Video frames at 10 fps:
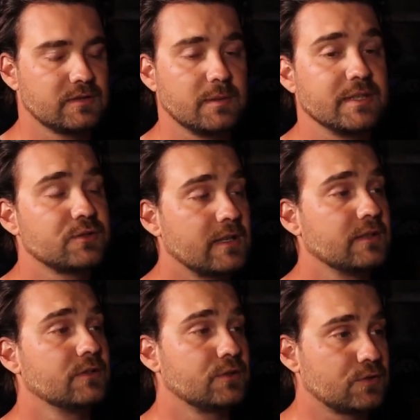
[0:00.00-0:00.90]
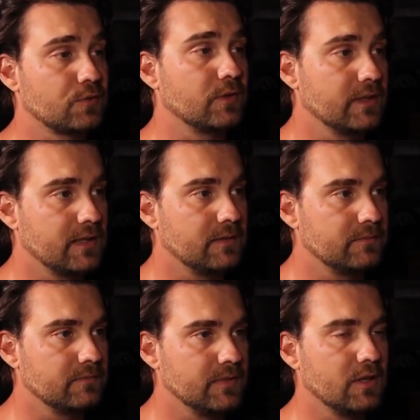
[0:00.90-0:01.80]
somebody's trying to destroy
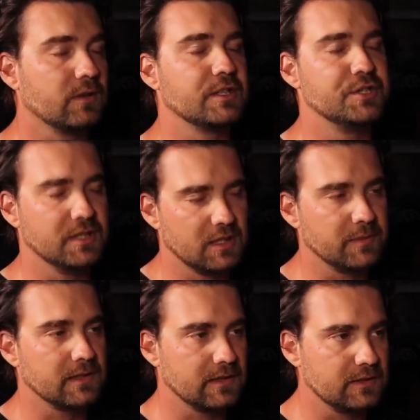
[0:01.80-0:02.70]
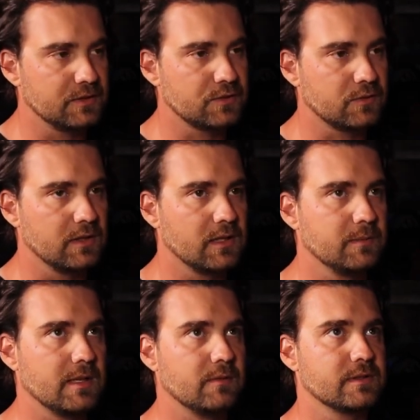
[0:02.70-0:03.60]
them, legitimately destroy
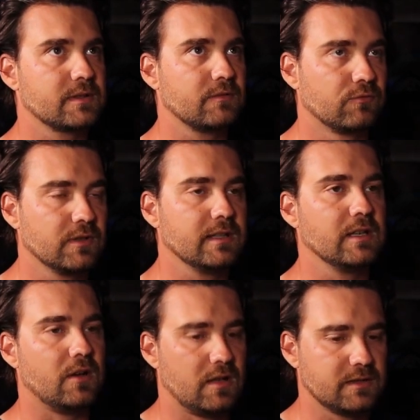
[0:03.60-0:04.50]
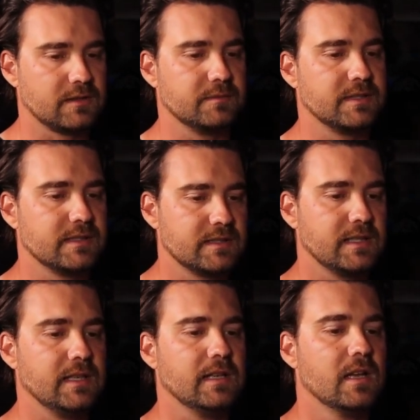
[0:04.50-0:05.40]
them, it was really awesome to
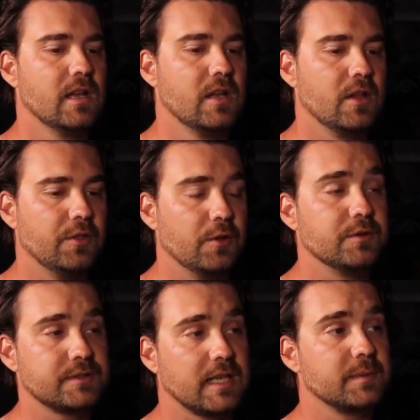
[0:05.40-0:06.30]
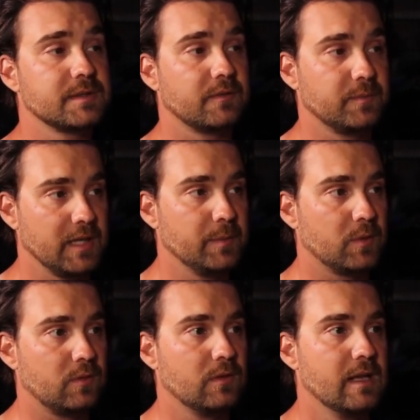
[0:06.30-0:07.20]
see those types of
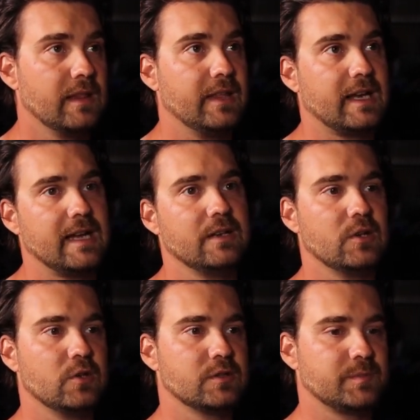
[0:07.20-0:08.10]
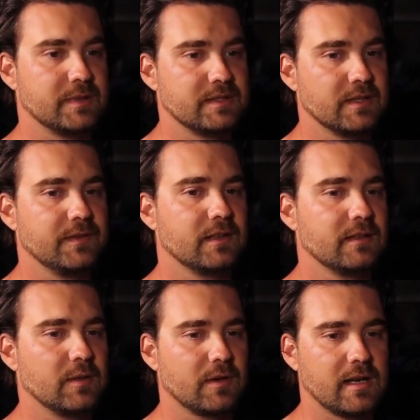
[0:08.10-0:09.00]
people that I know
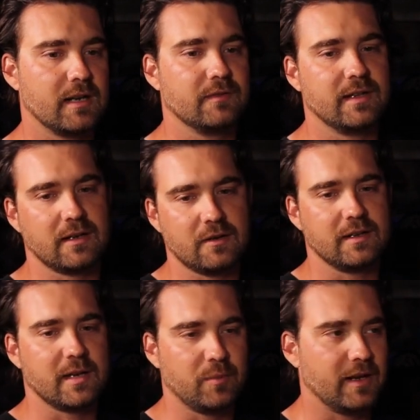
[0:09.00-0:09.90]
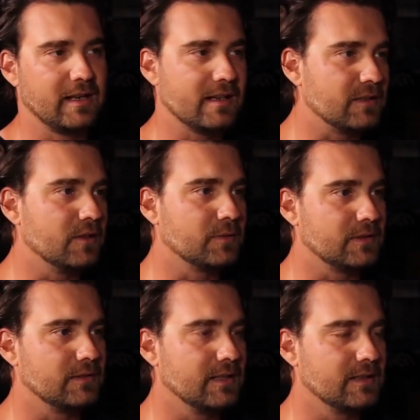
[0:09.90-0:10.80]
specifically were kind of like, oh yeah, Brad, he doesn't
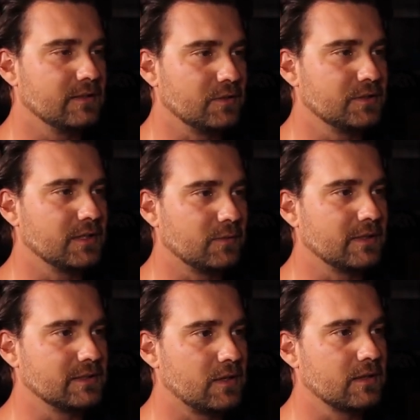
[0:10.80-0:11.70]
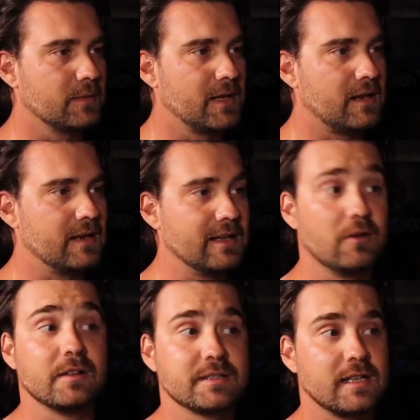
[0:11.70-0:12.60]
know shit what he's talking about, and
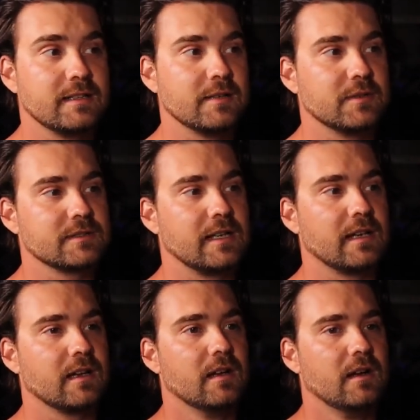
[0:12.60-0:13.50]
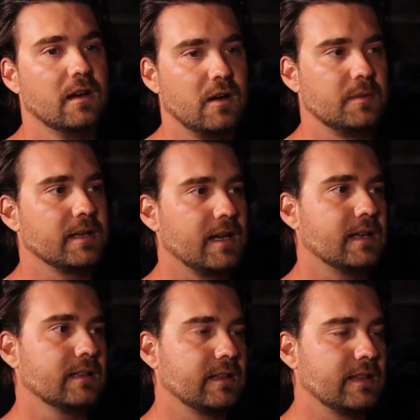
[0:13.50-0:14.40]
all of a sudden it was like, oh my
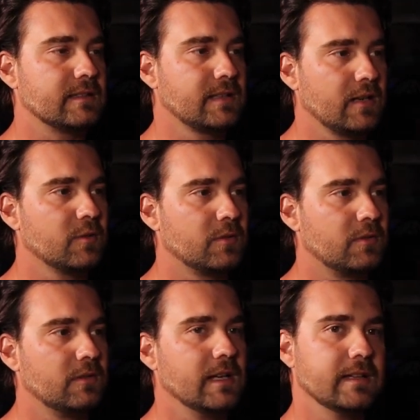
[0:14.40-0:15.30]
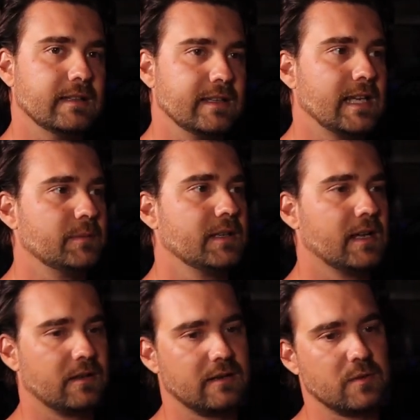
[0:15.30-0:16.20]
god, like that's terrible, and then they came
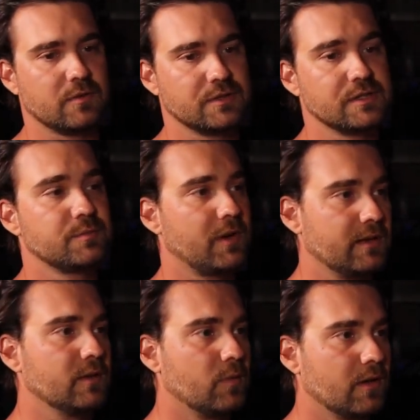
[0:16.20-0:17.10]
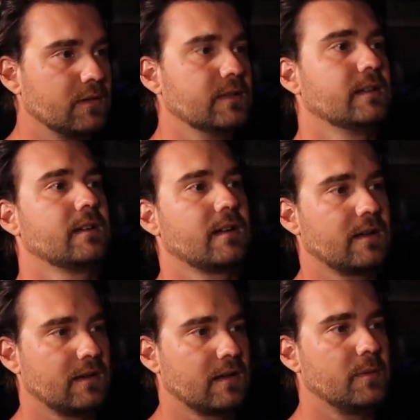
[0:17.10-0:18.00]
together and were just spreading the word to
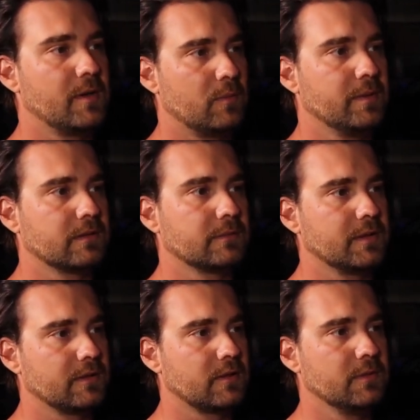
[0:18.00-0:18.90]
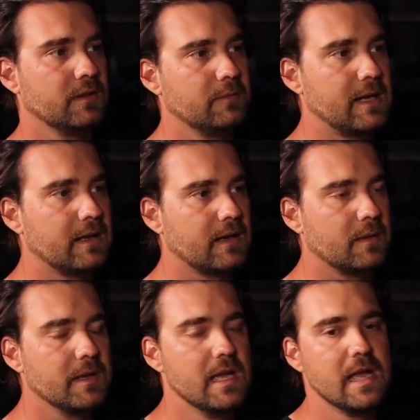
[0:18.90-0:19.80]
come help build the community back
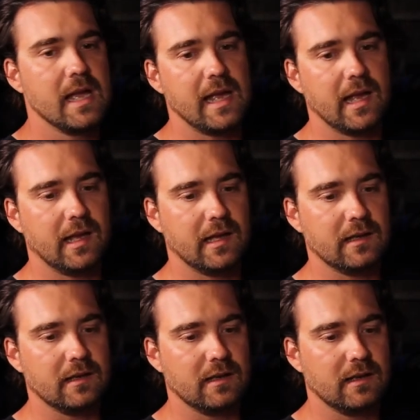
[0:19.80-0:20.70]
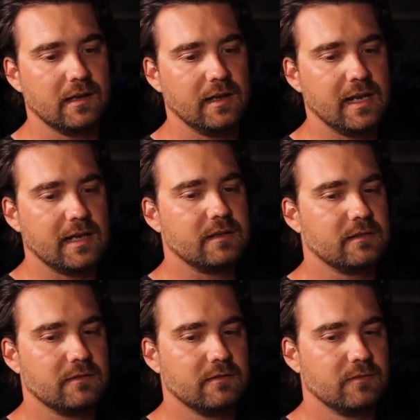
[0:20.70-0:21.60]
up, and it
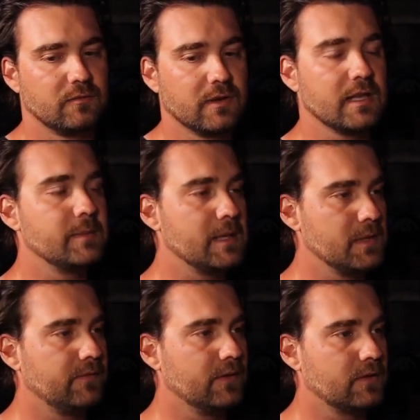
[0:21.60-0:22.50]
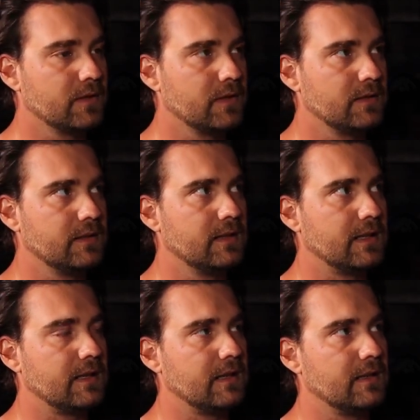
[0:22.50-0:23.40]
really made me feel good
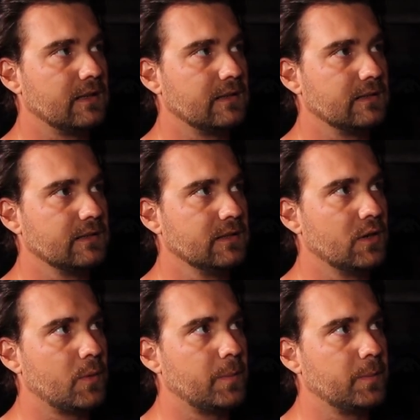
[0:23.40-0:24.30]
that, in